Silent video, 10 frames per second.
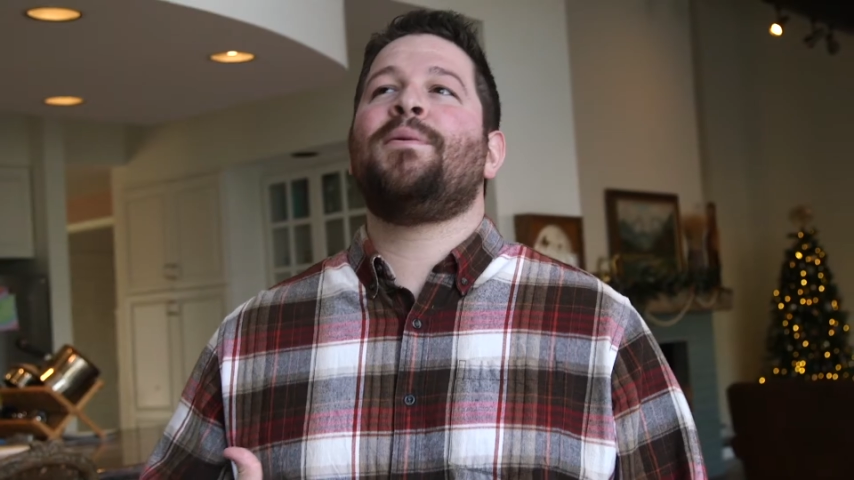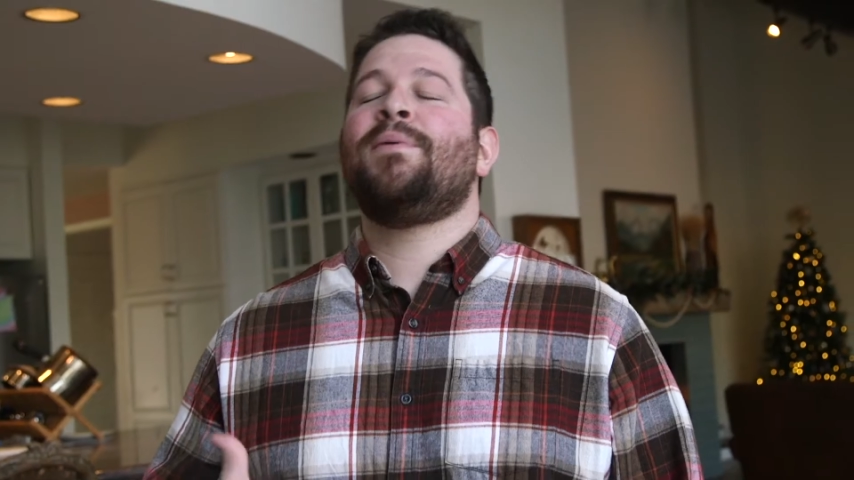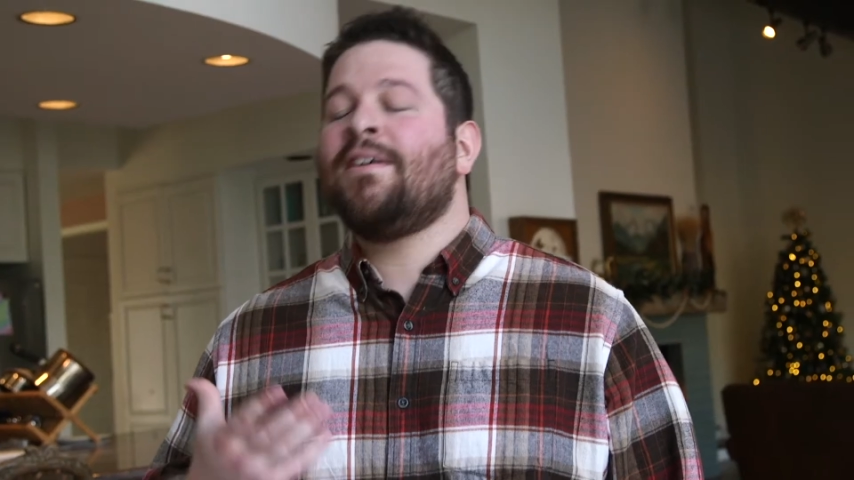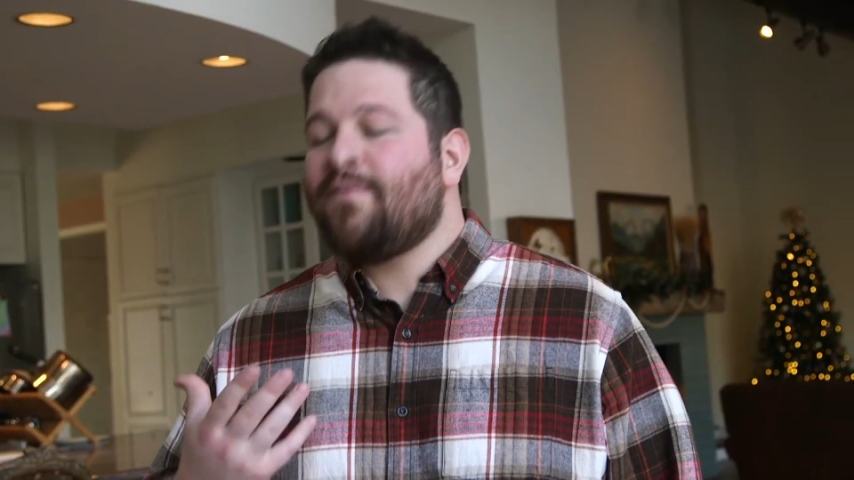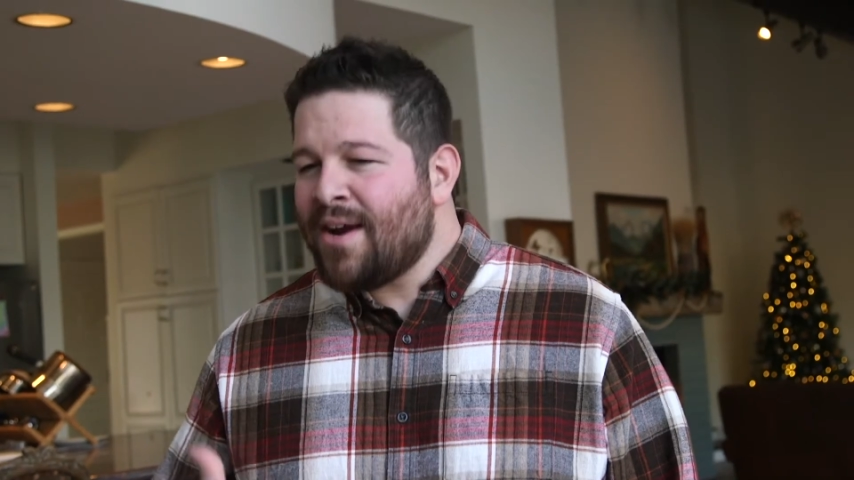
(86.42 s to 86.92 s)
you're
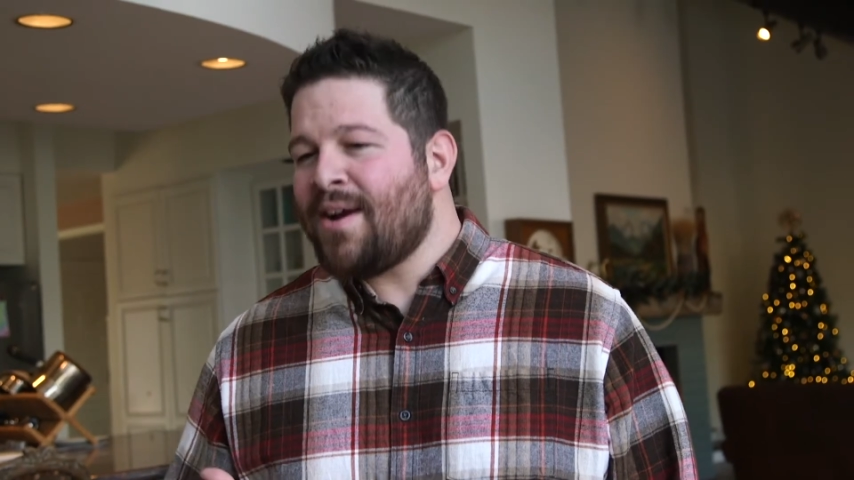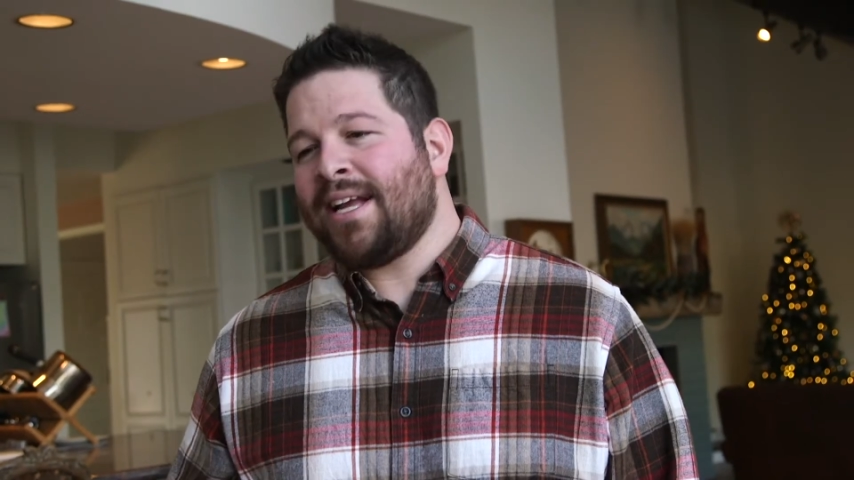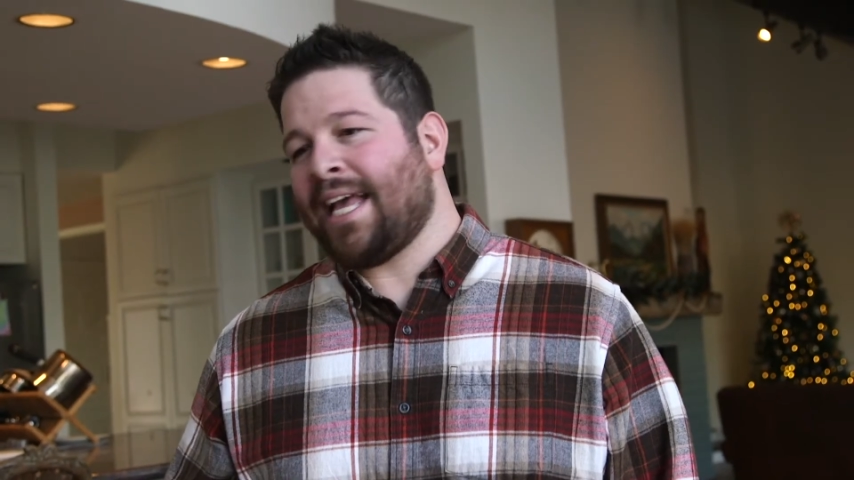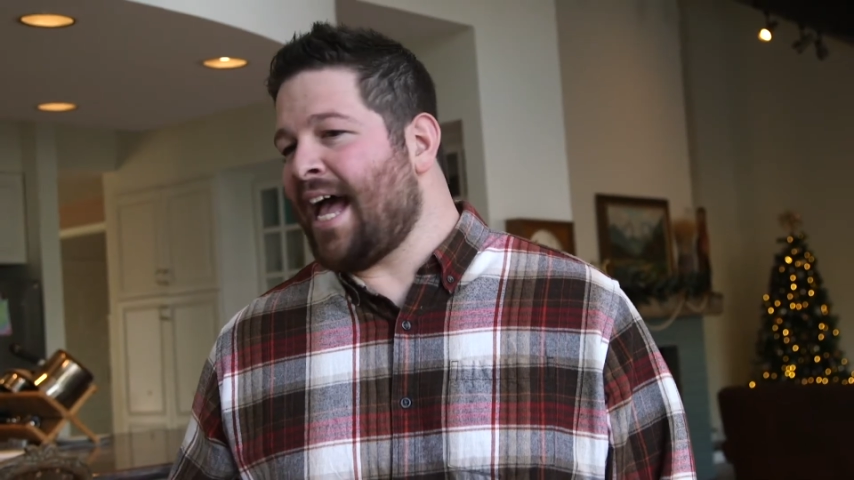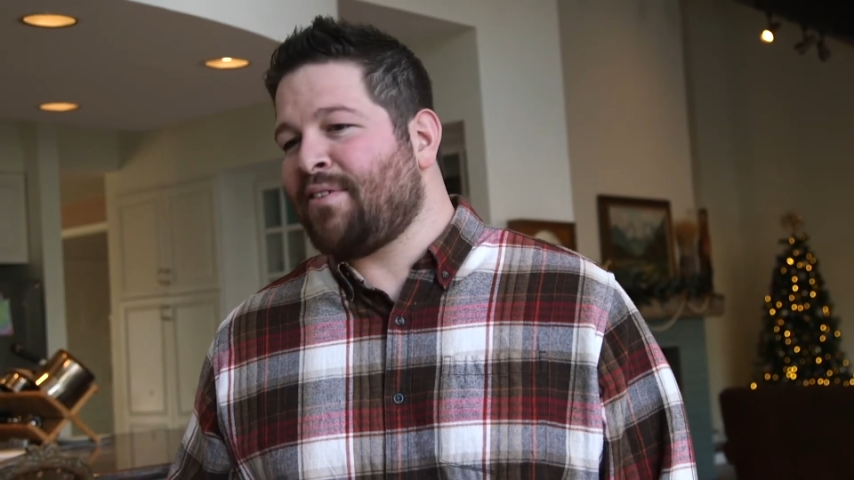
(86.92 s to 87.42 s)
being very
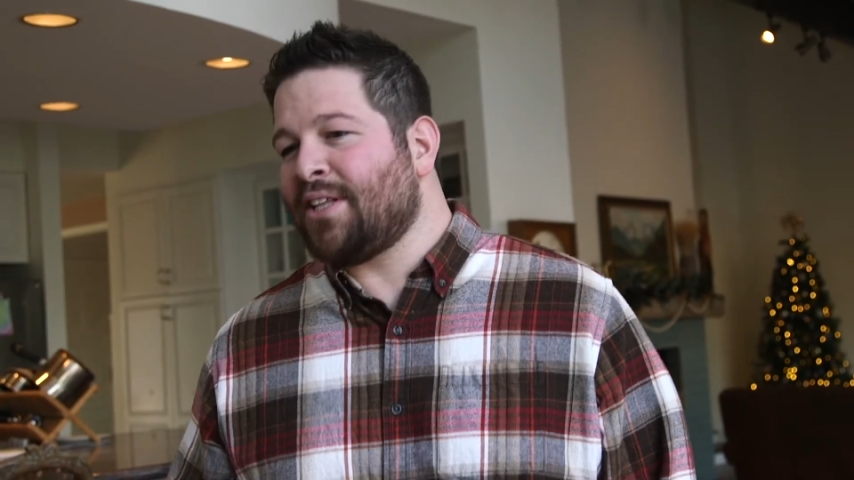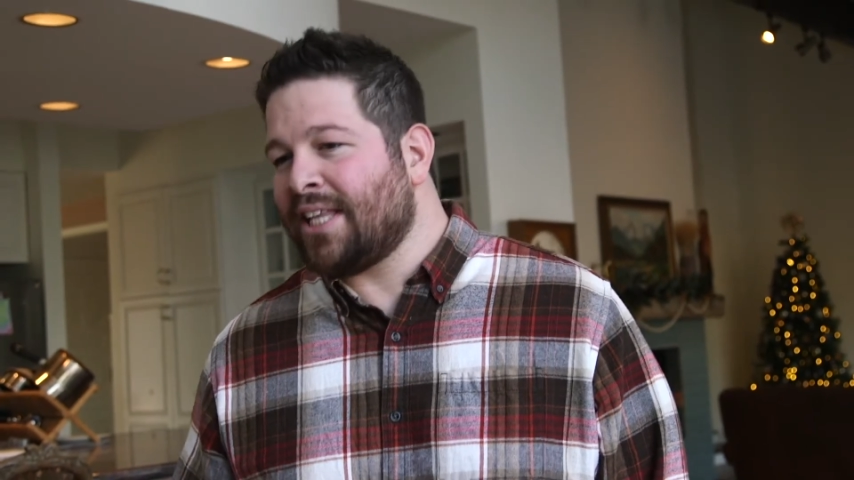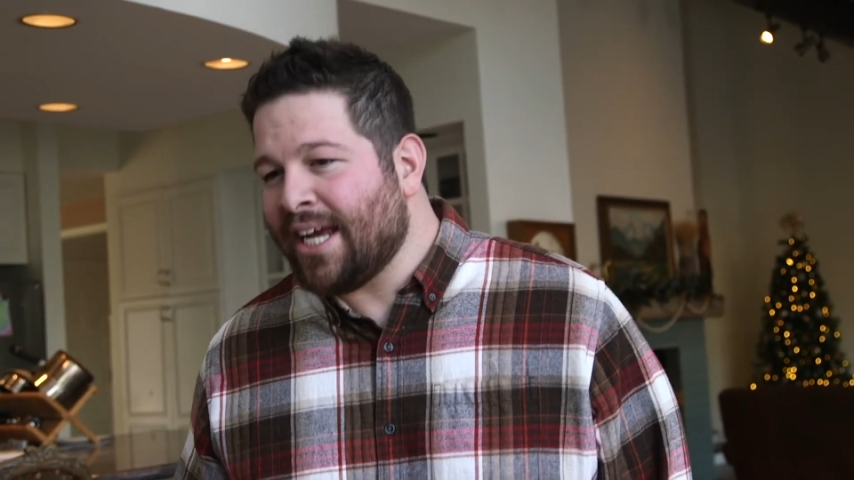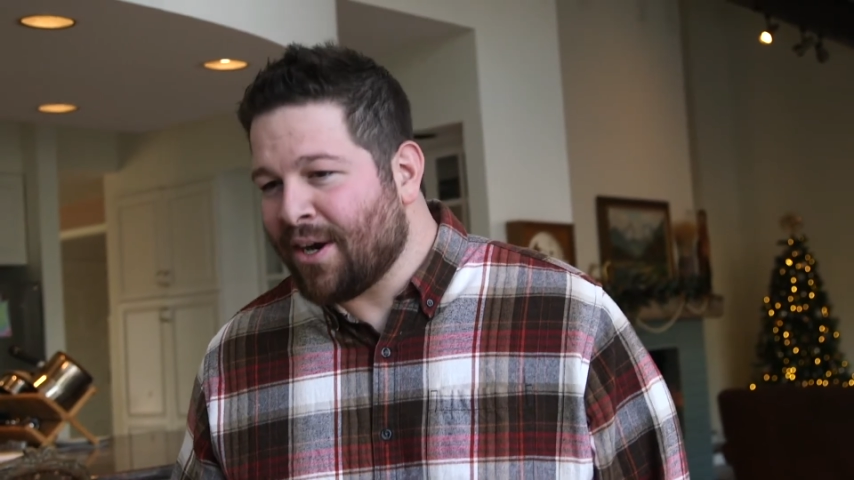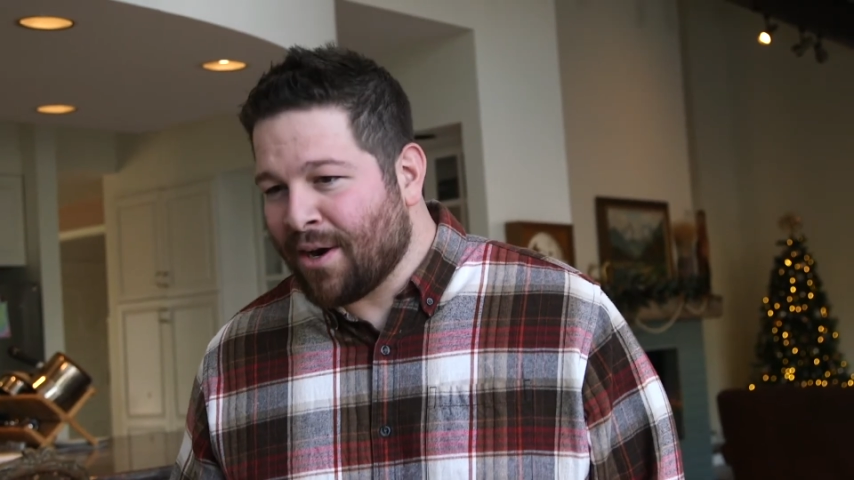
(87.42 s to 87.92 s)
cavalier